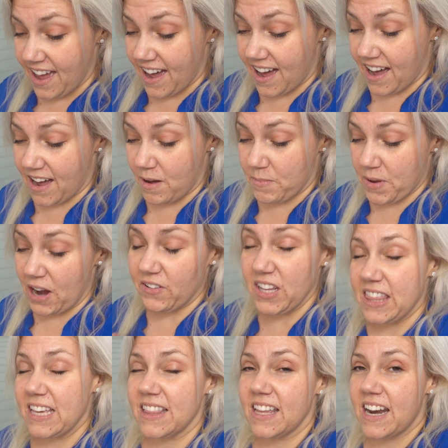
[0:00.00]

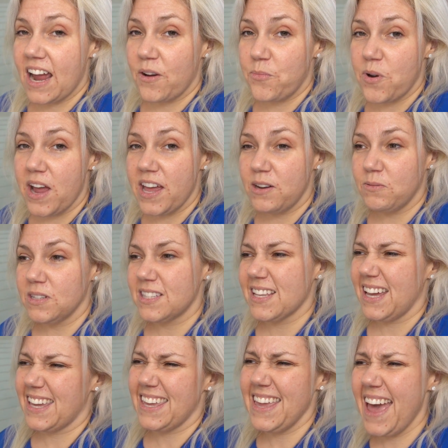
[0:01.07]
Everything that I read was
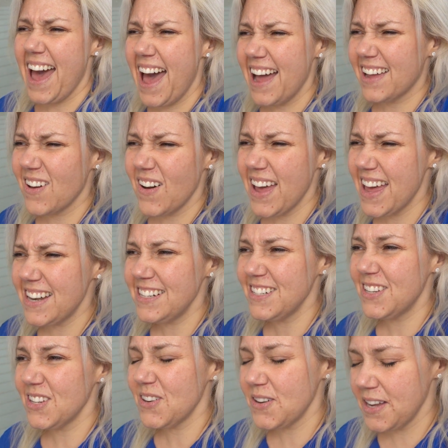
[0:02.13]
like, yeah, go ahead and
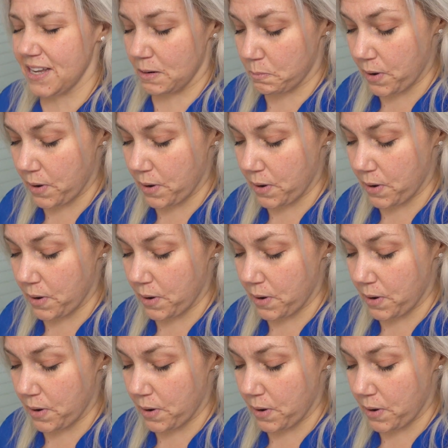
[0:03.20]
do it.